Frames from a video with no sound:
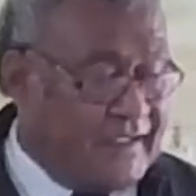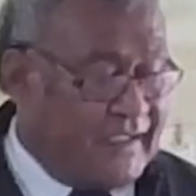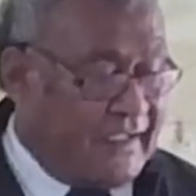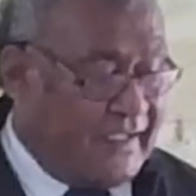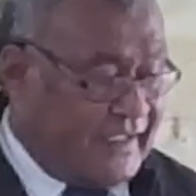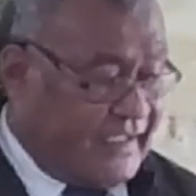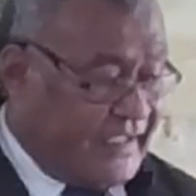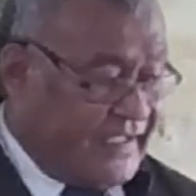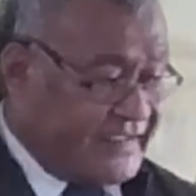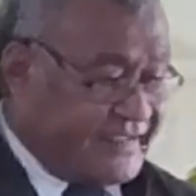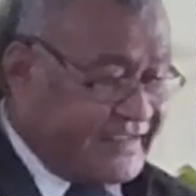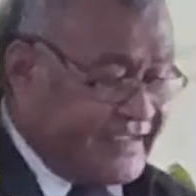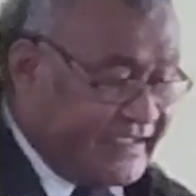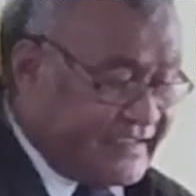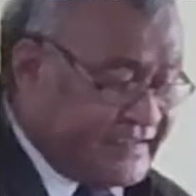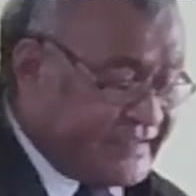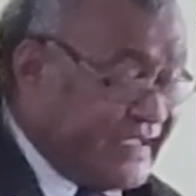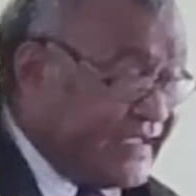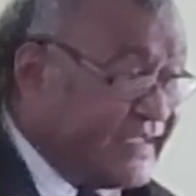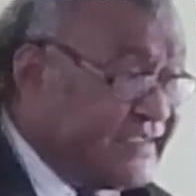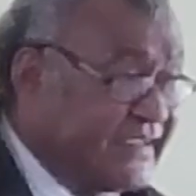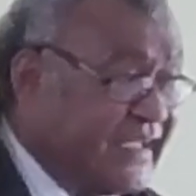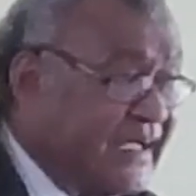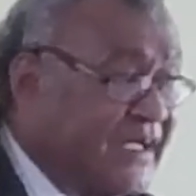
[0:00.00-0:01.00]
E
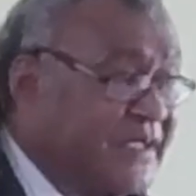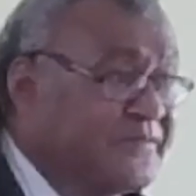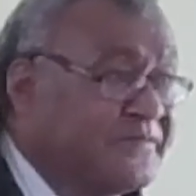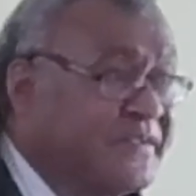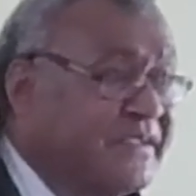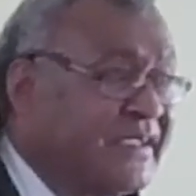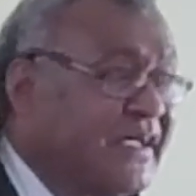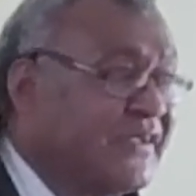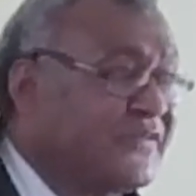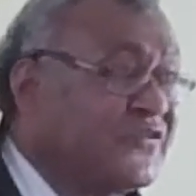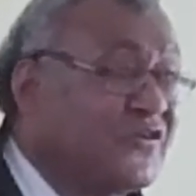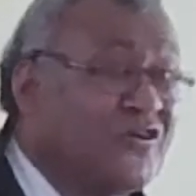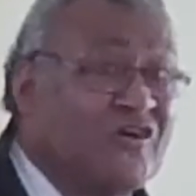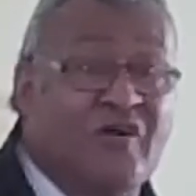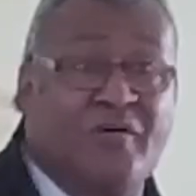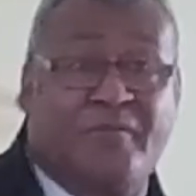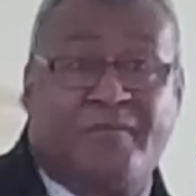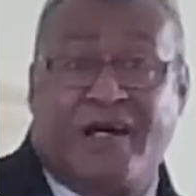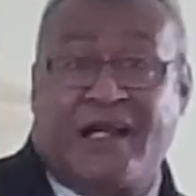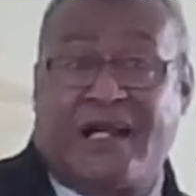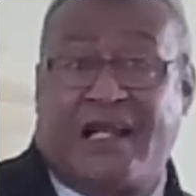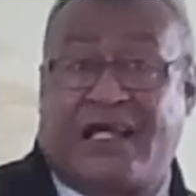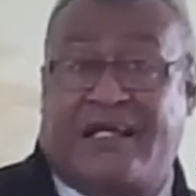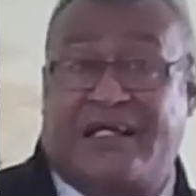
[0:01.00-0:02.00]
dictate taka weekend
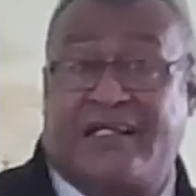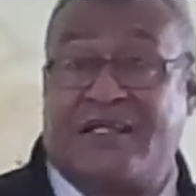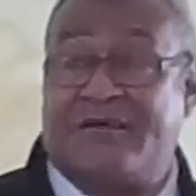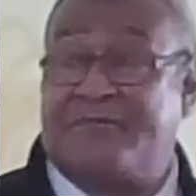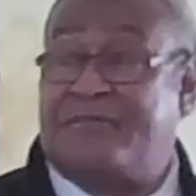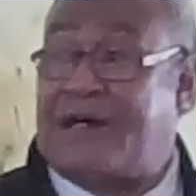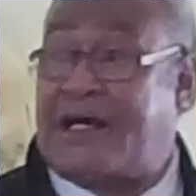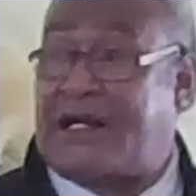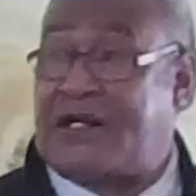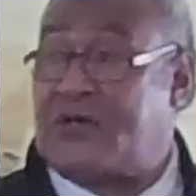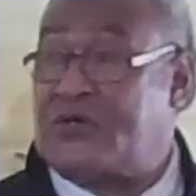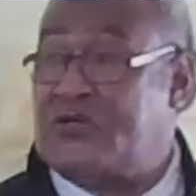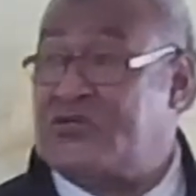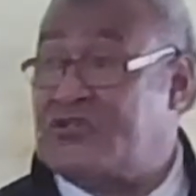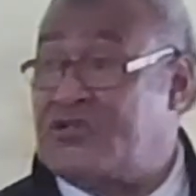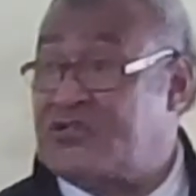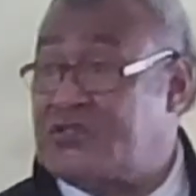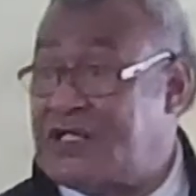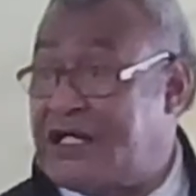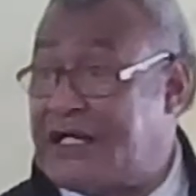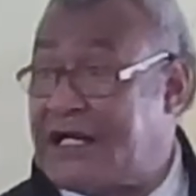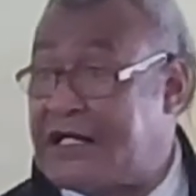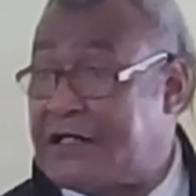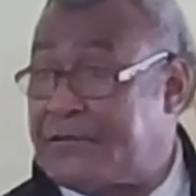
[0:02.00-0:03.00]
lama lagi ni baron
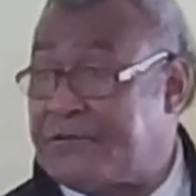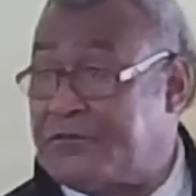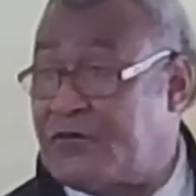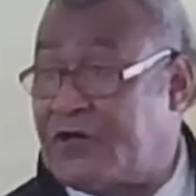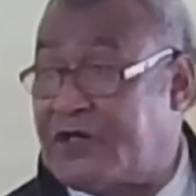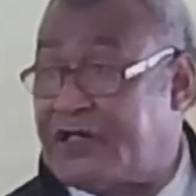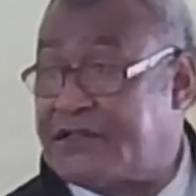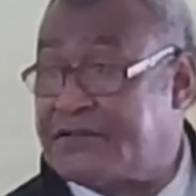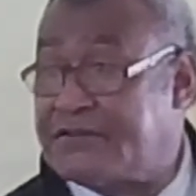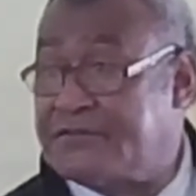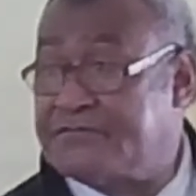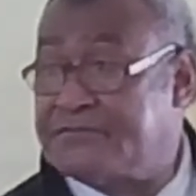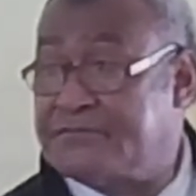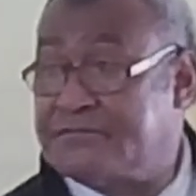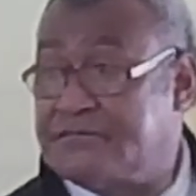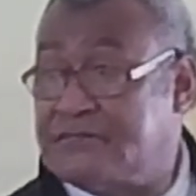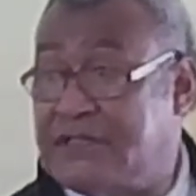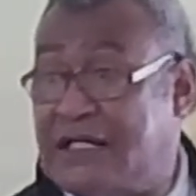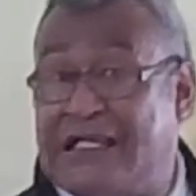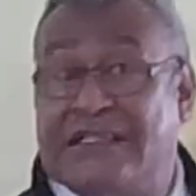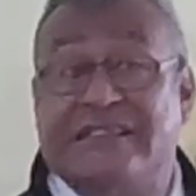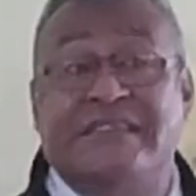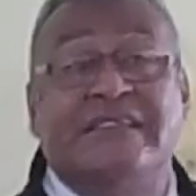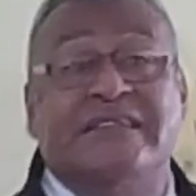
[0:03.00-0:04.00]
non garbe koe.
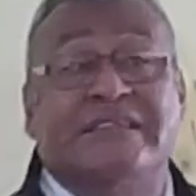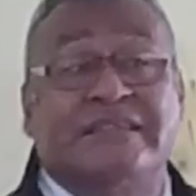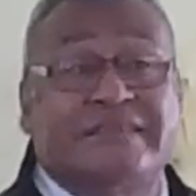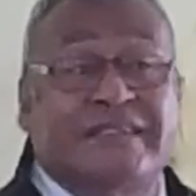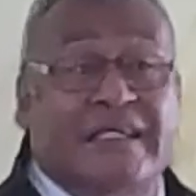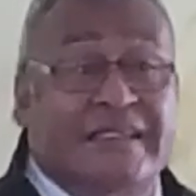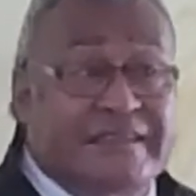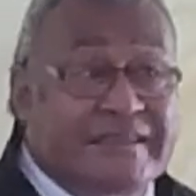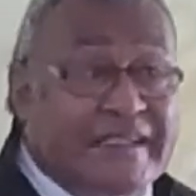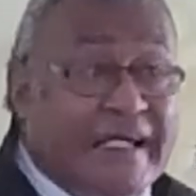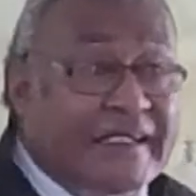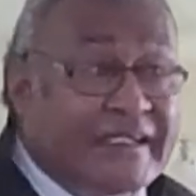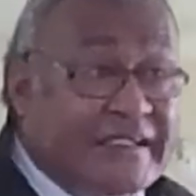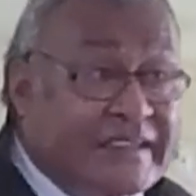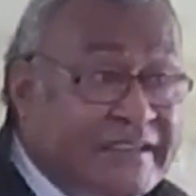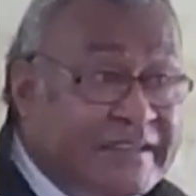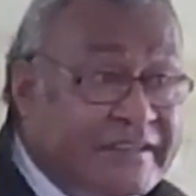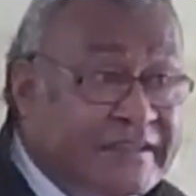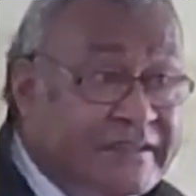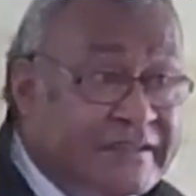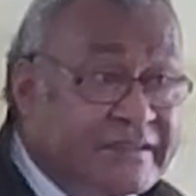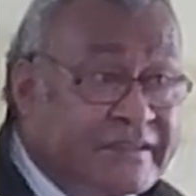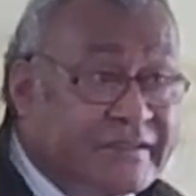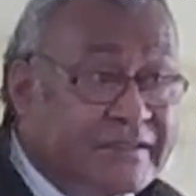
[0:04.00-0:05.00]
E dictate taki.
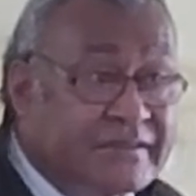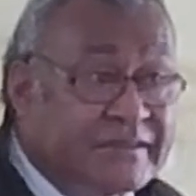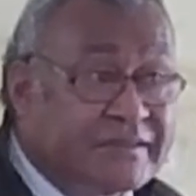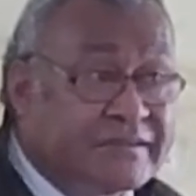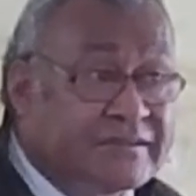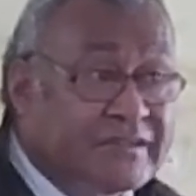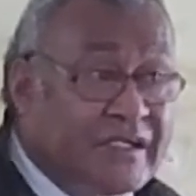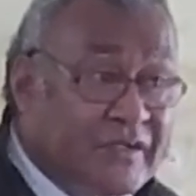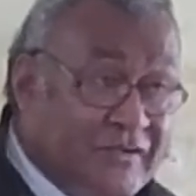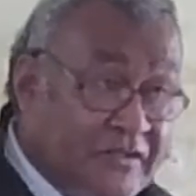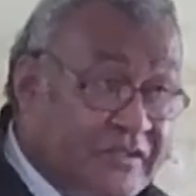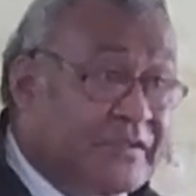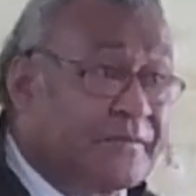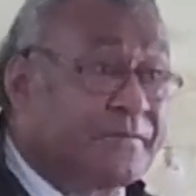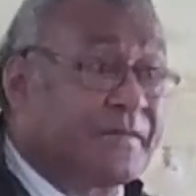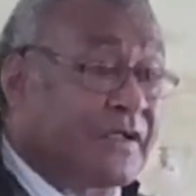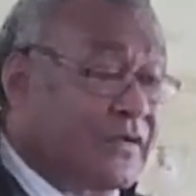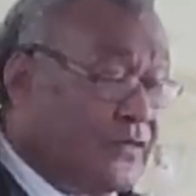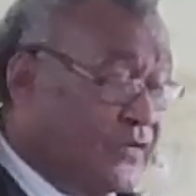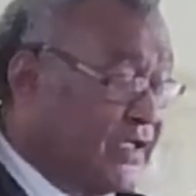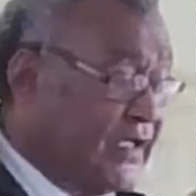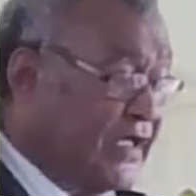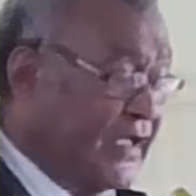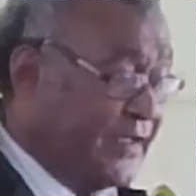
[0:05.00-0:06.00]
Nanon di baron
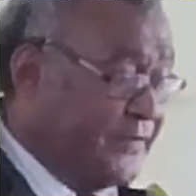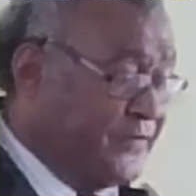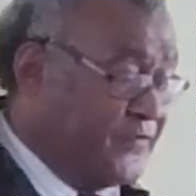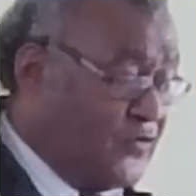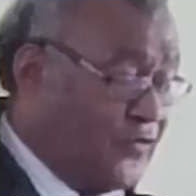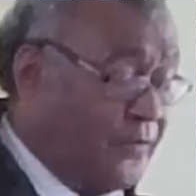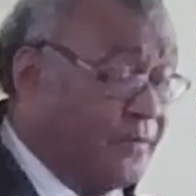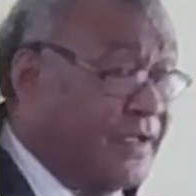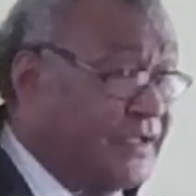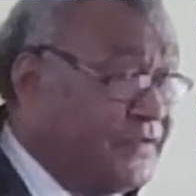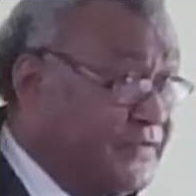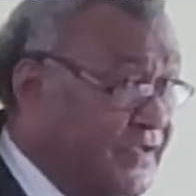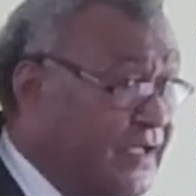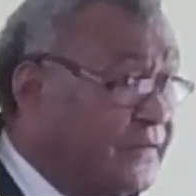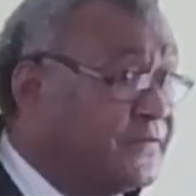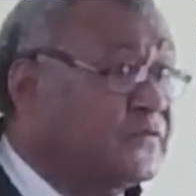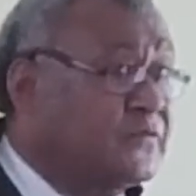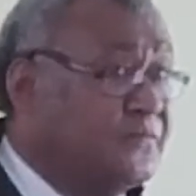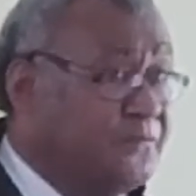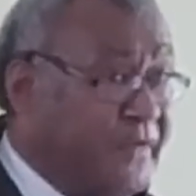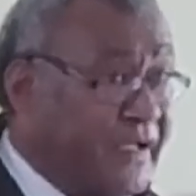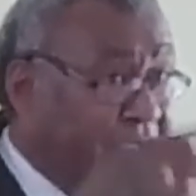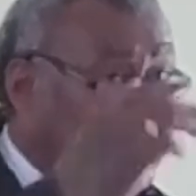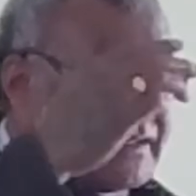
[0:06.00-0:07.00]
ni garbe koe. But you have to
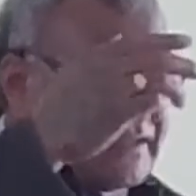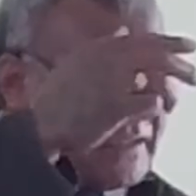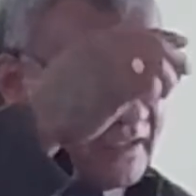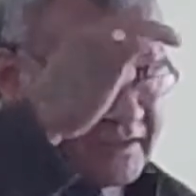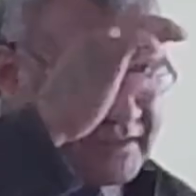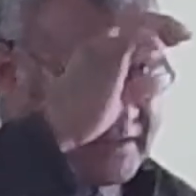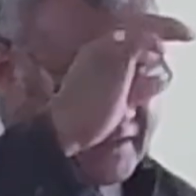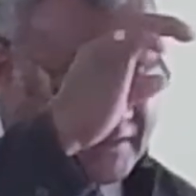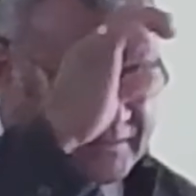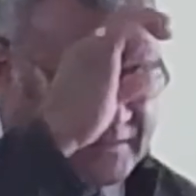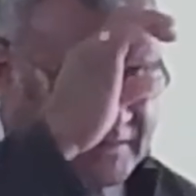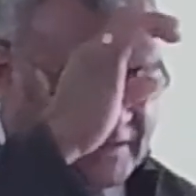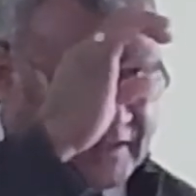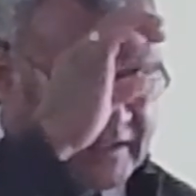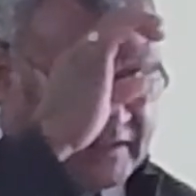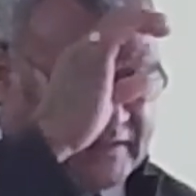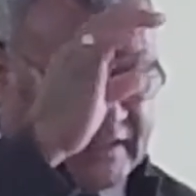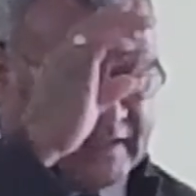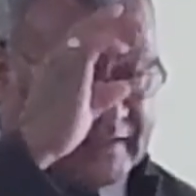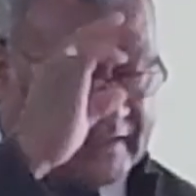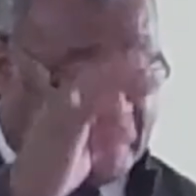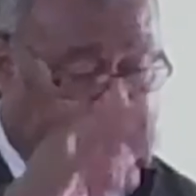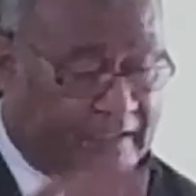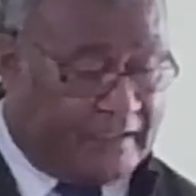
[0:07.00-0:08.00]
pay attention to the
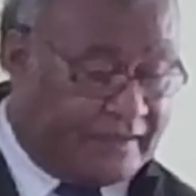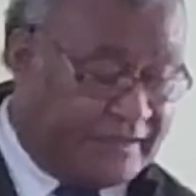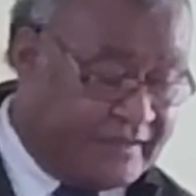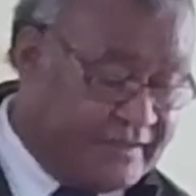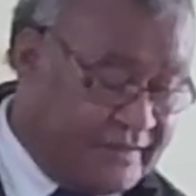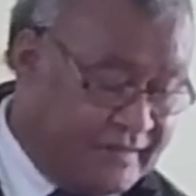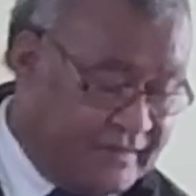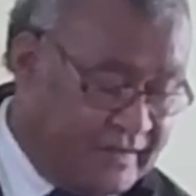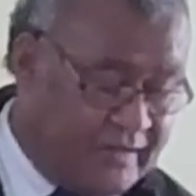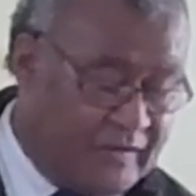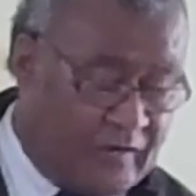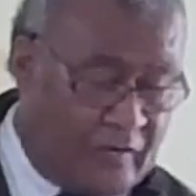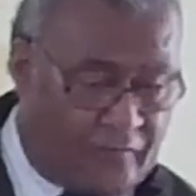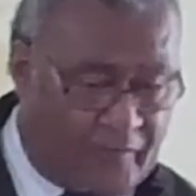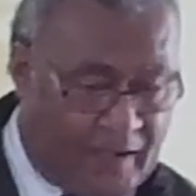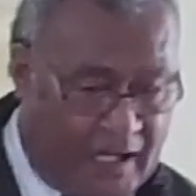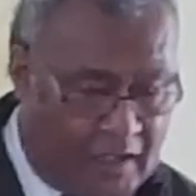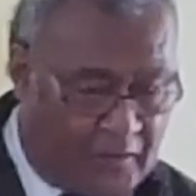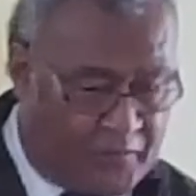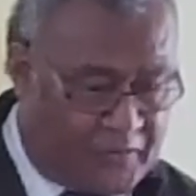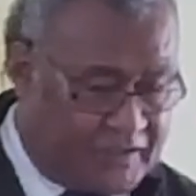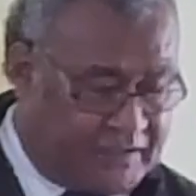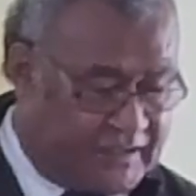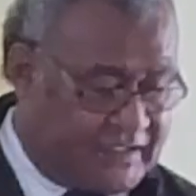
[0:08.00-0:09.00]
detail of
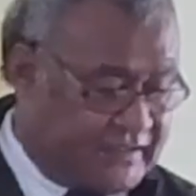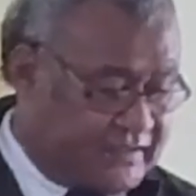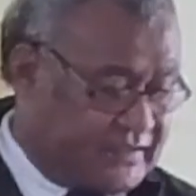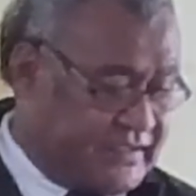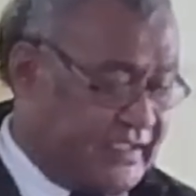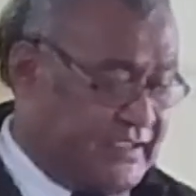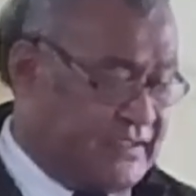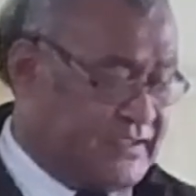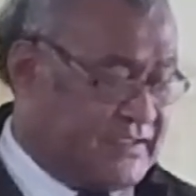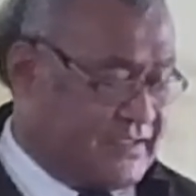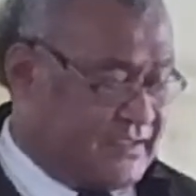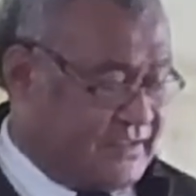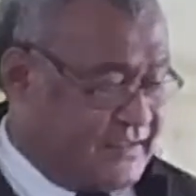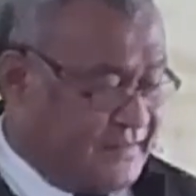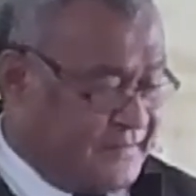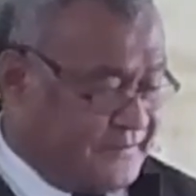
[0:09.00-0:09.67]
how he dictates